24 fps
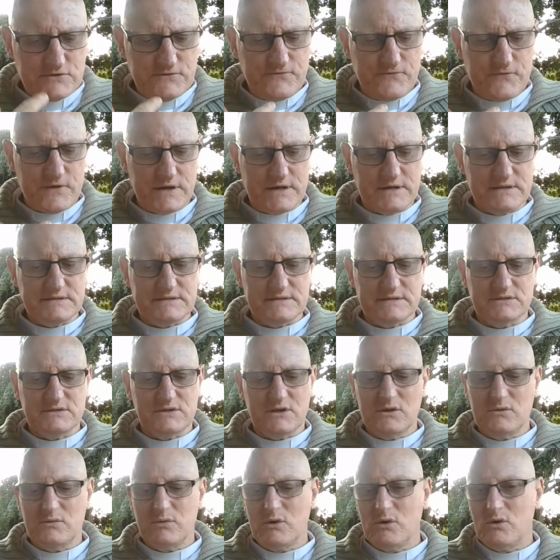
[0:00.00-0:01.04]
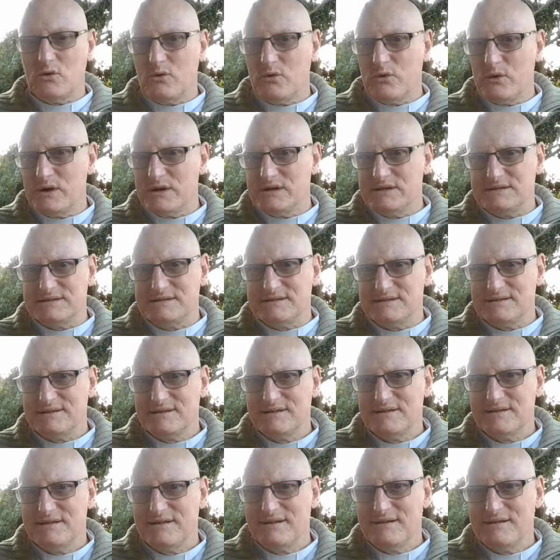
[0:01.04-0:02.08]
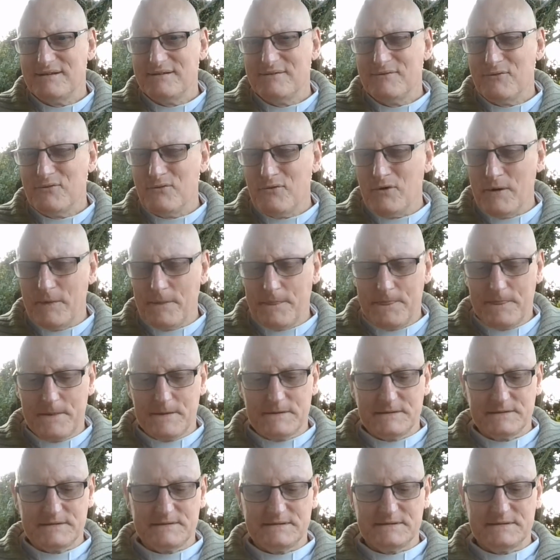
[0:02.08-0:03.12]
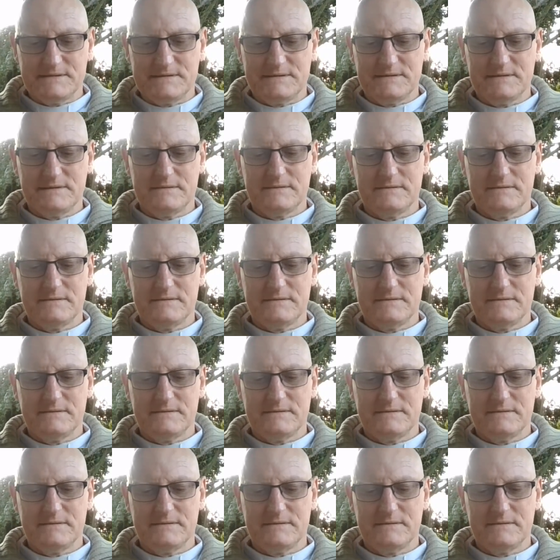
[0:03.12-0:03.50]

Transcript: to face, and don't we always want this?